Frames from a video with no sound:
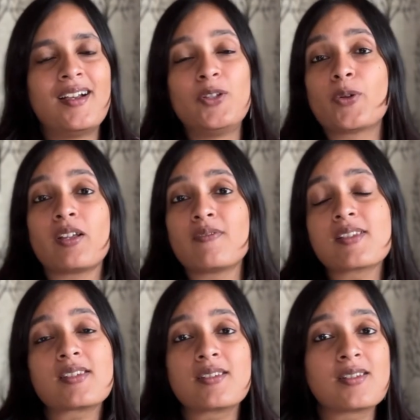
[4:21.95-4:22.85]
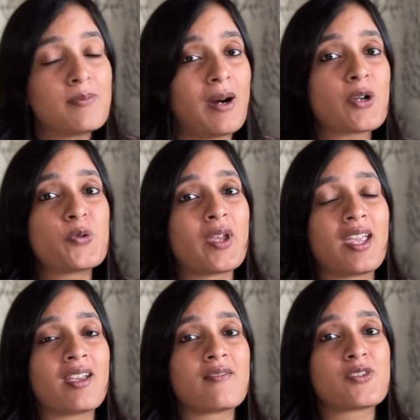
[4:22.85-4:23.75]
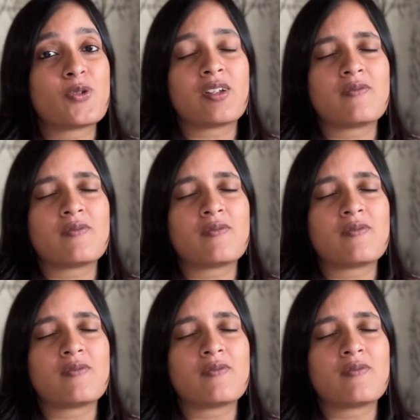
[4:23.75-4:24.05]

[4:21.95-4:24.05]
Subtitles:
You can visit Batu Caves, you can